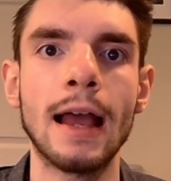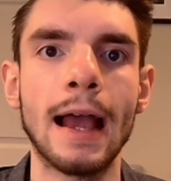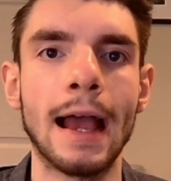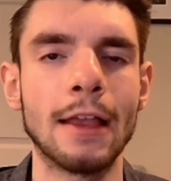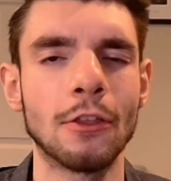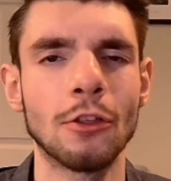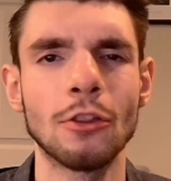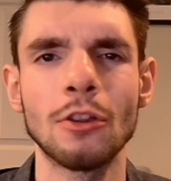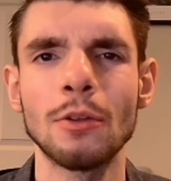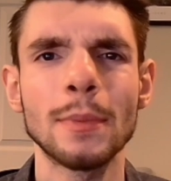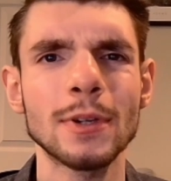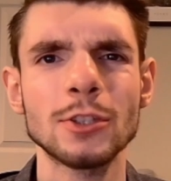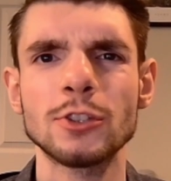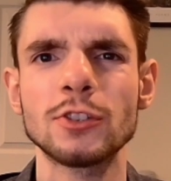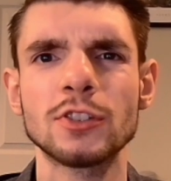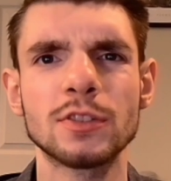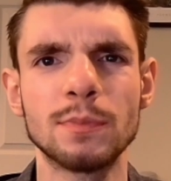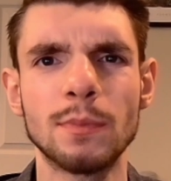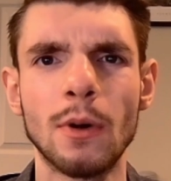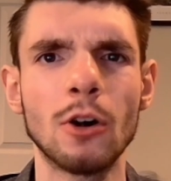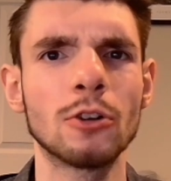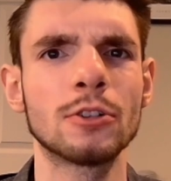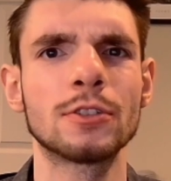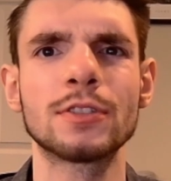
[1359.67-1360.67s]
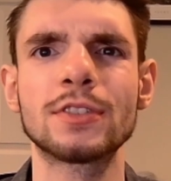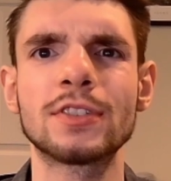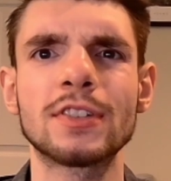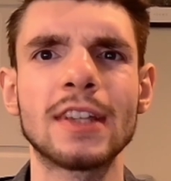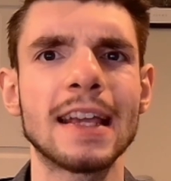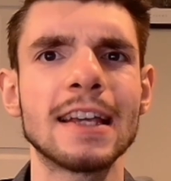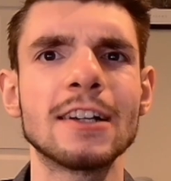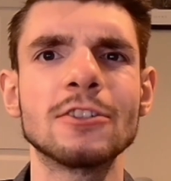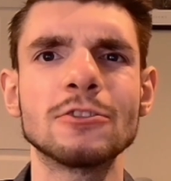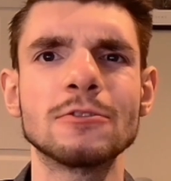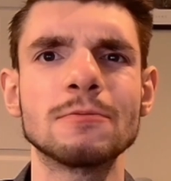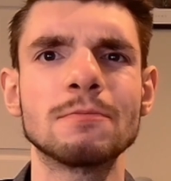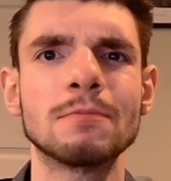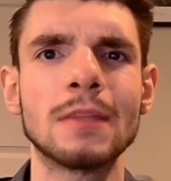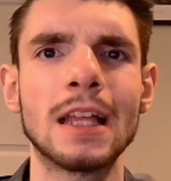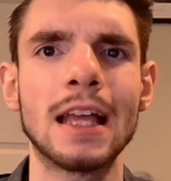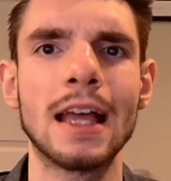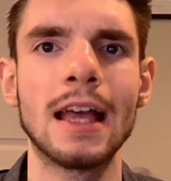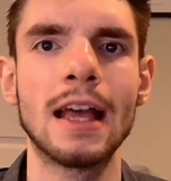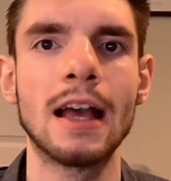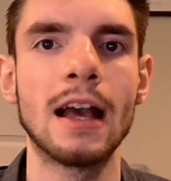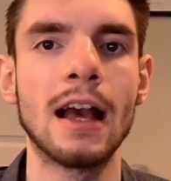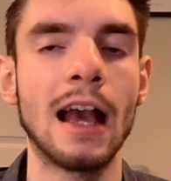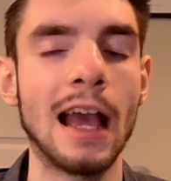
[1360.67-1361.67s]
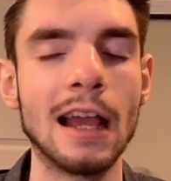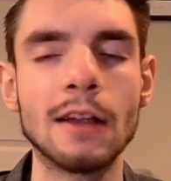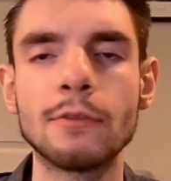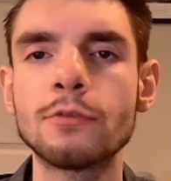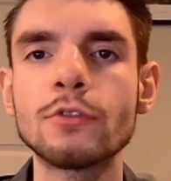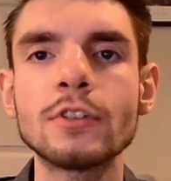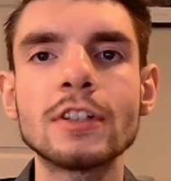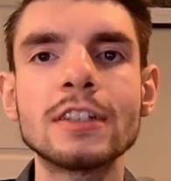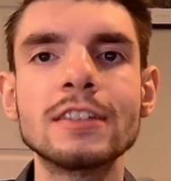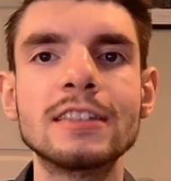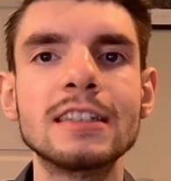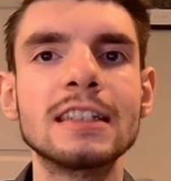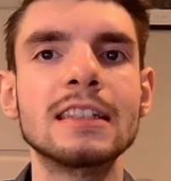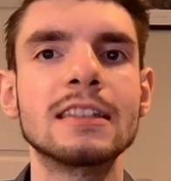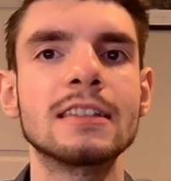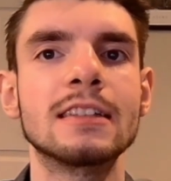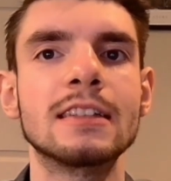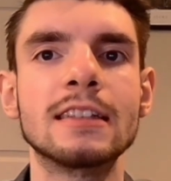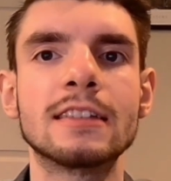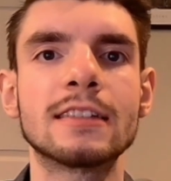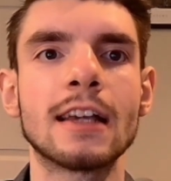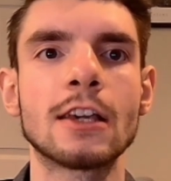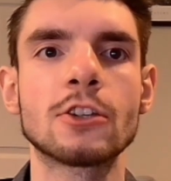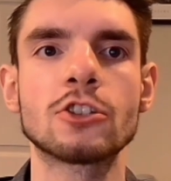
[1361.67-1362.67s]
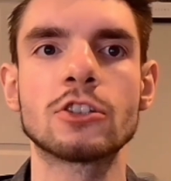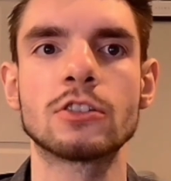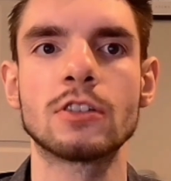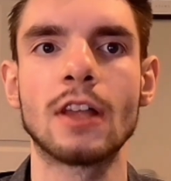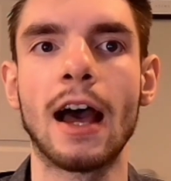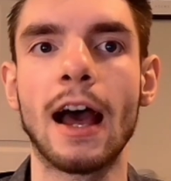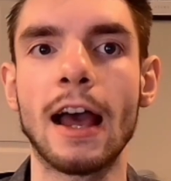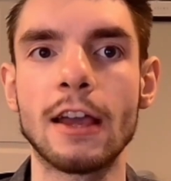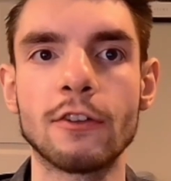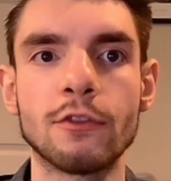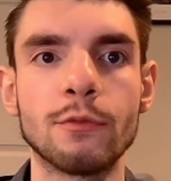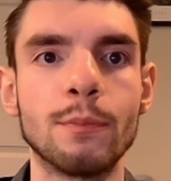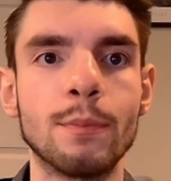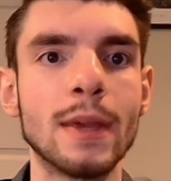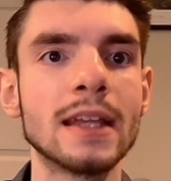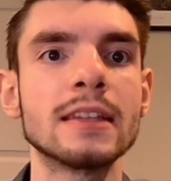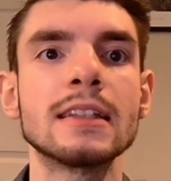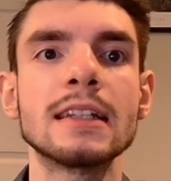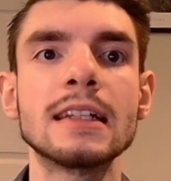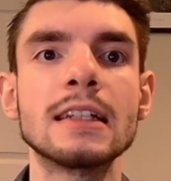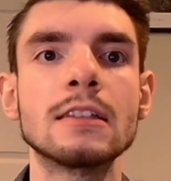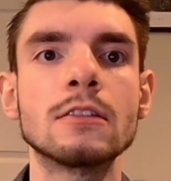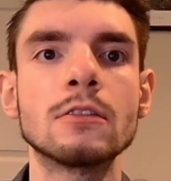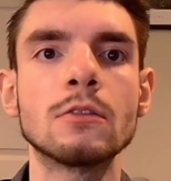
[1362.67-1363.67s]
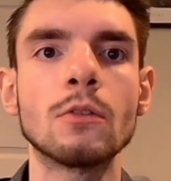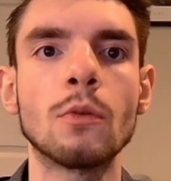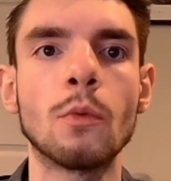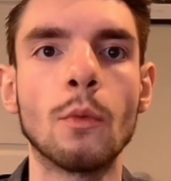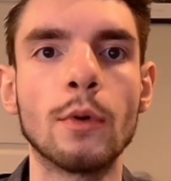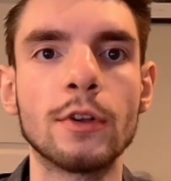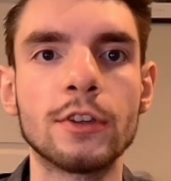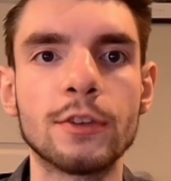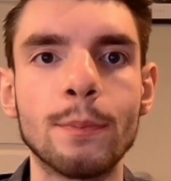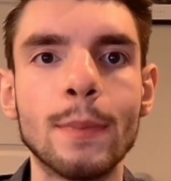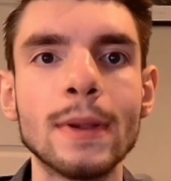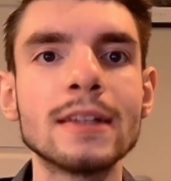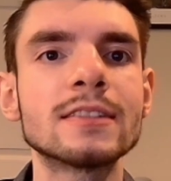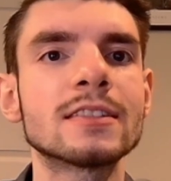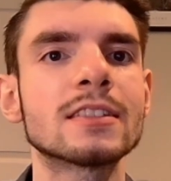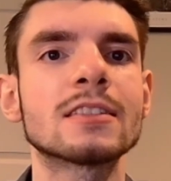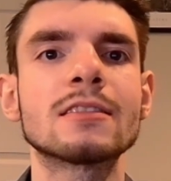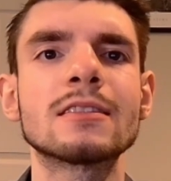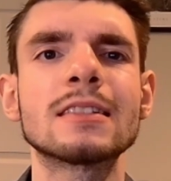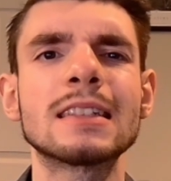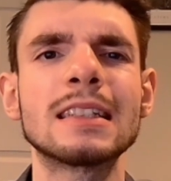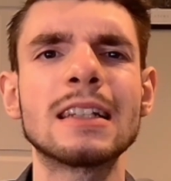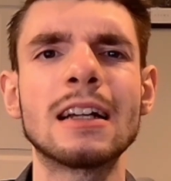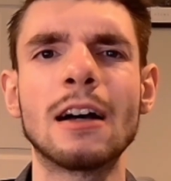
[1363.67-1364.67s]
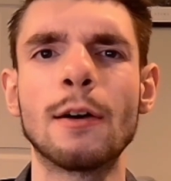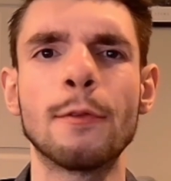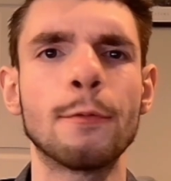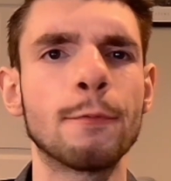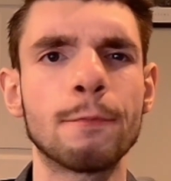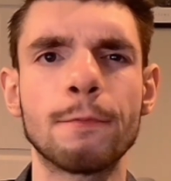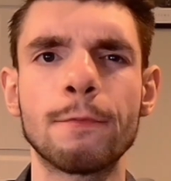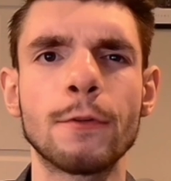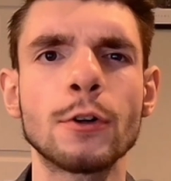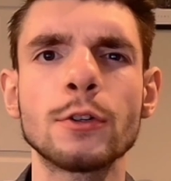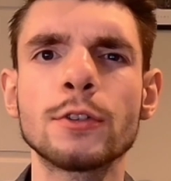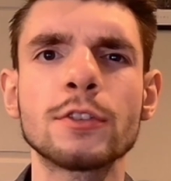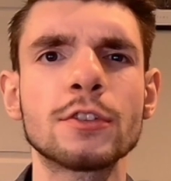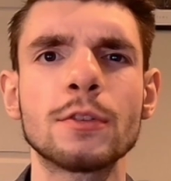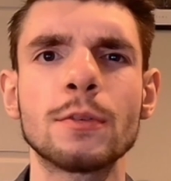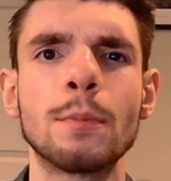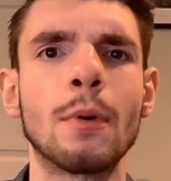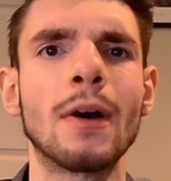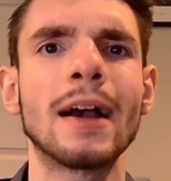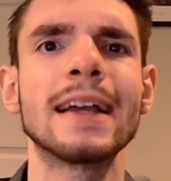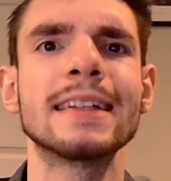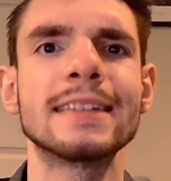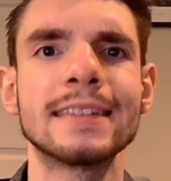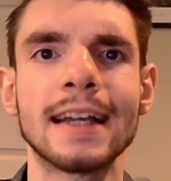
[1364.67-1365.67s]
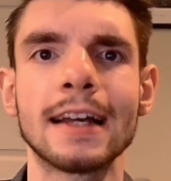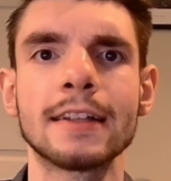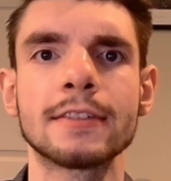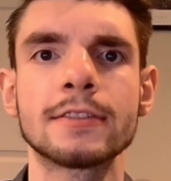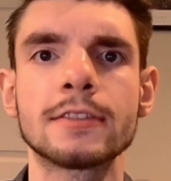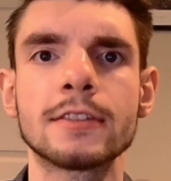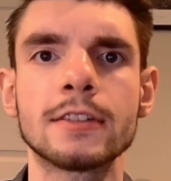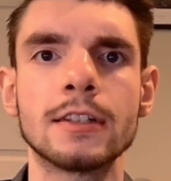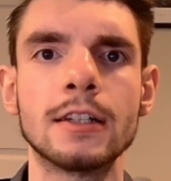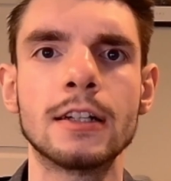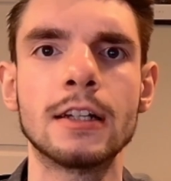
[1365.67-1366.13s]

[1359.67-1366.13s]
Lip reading: And on a much smaller scale, every D&D session I've been in was basically a first playtest.